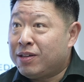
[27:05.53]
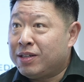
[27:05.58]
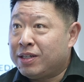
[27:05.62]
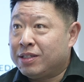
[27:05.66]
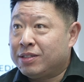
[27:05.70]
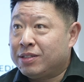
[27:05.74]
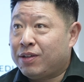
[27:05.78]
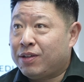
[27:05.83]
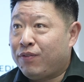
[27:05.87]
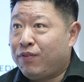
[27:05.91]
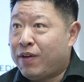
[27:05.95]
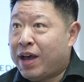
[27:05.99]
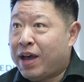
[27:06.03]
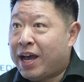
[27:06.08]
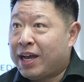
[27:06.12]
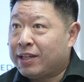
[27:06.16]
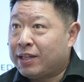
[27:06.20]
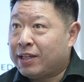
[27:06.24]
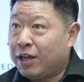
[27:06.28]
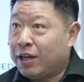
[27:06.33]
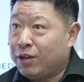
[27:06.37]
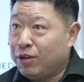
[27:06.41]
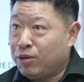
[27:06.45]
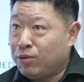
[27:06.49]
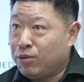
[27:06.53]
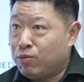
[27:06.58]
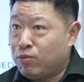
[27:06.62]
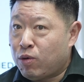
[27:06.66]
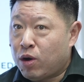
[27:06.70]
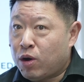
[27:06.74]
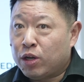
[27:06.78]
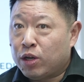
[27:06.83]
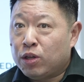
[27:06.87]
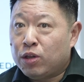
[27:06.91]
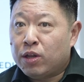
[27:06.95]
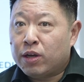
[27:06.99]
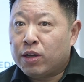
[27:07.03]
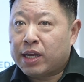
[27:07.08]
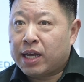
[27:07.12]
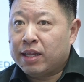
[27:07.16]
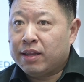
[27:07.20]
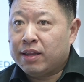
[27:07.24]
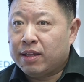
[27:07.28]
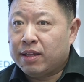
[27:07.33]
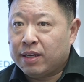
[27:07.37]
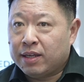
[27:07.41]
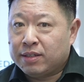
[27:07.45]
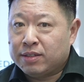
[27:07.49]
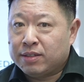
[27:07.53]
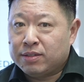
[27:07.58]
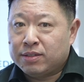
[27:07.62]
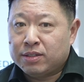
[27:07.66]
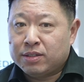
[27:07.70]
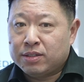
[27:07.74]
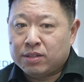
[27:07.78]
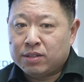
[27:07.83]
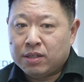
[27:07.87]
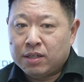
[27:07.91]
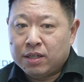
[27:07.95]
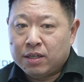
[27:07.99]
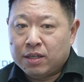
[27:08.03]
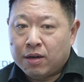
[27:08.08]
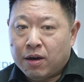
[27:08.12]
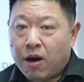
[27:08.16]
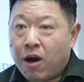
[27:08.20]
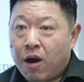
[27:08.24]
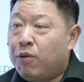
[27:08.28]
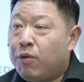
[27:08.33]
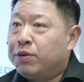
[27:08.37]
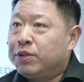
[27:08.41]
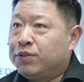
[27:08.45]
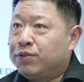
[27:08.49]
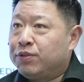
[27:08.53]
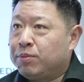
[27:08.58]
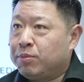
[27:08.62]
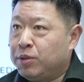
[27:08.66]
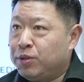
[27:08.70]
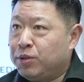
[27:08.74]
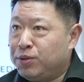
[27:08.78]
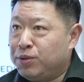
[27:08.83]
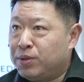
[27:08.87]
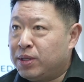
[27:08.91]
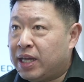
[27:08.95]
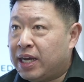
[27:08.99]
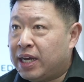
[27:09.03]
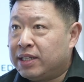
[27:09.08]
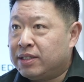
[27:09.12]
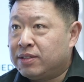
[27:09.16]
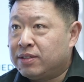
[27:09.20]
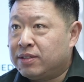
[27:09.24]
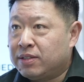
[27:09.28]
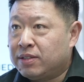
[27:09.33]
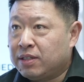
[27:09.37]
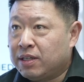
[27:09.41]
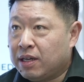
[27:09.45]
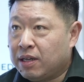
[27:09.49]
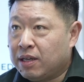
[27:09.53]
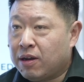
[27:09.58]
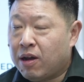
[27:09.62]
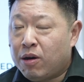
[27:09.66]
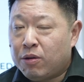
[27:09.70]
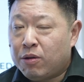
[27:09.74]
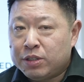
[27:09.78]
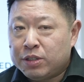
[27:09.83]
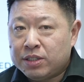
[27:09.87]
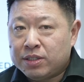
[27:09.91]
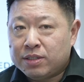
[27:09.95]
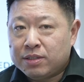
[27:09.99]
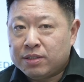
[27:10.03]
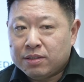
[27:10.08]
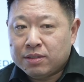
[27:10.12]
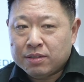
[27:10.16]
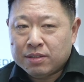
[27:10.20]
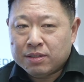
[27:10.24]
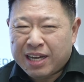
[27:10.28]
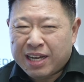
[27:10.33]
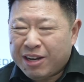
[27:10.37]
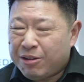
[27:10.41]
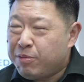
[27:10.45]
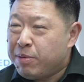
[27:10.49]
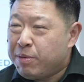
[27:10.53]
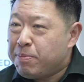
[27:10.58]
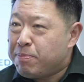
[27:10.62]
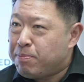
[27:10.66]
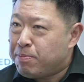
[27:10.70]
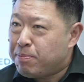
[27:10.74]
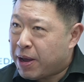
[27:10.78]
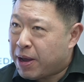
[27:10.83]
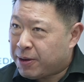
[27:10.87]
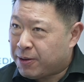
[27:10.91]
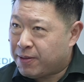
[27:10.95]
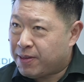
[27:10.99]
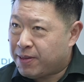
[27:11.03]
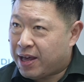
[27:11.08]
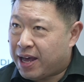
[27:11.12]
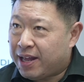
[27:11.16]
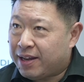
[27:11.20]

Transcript: is the fact that you want to look at things always from a new lens and always, how do we better that?